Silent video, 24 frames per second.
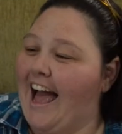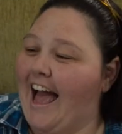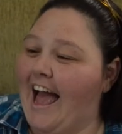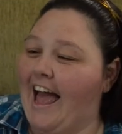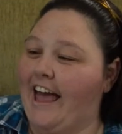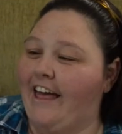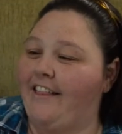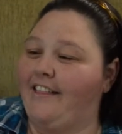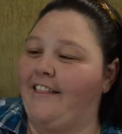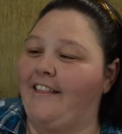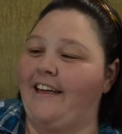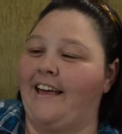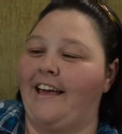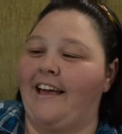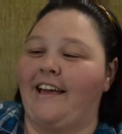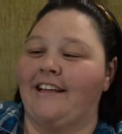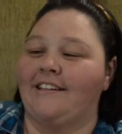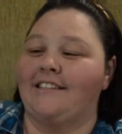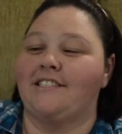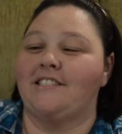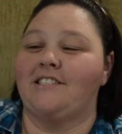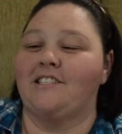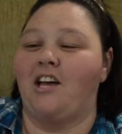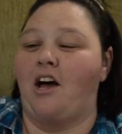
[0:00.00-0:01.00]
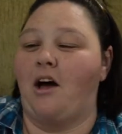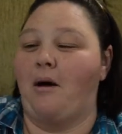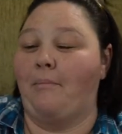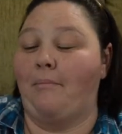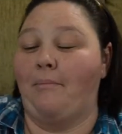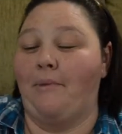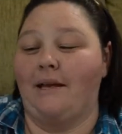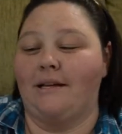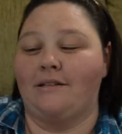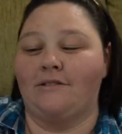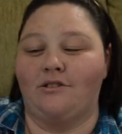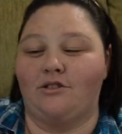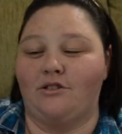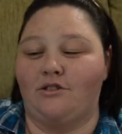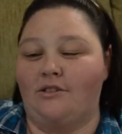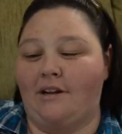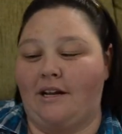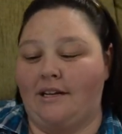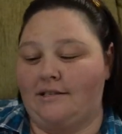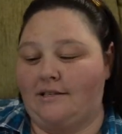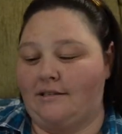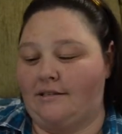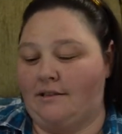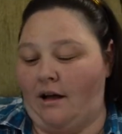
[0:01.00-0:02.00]
And then some men's
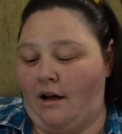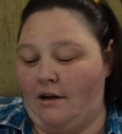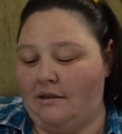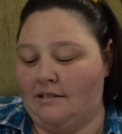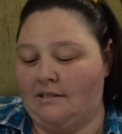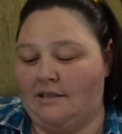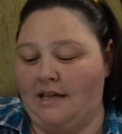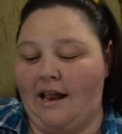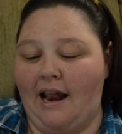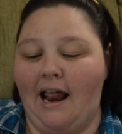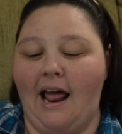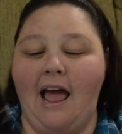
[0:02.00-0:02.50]
dress socks that